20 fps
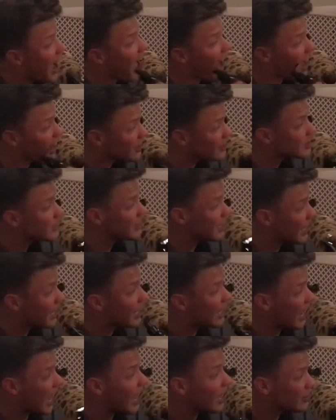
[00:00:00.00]

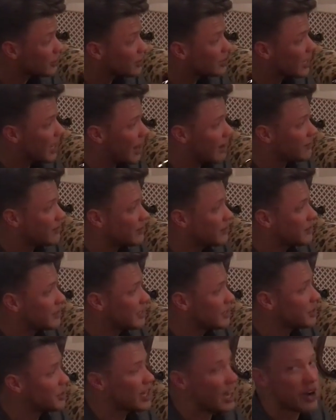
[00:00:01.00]
actually after
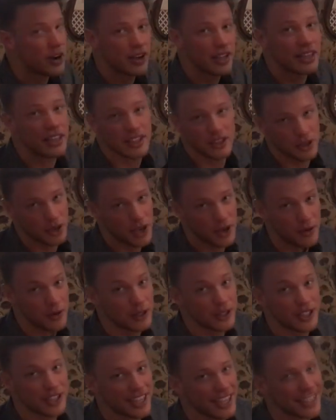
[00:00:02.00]
the shower, it's okay
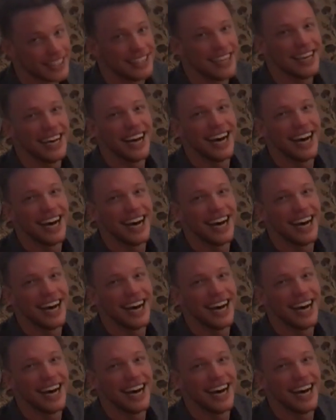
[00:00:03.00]
with you, thanks.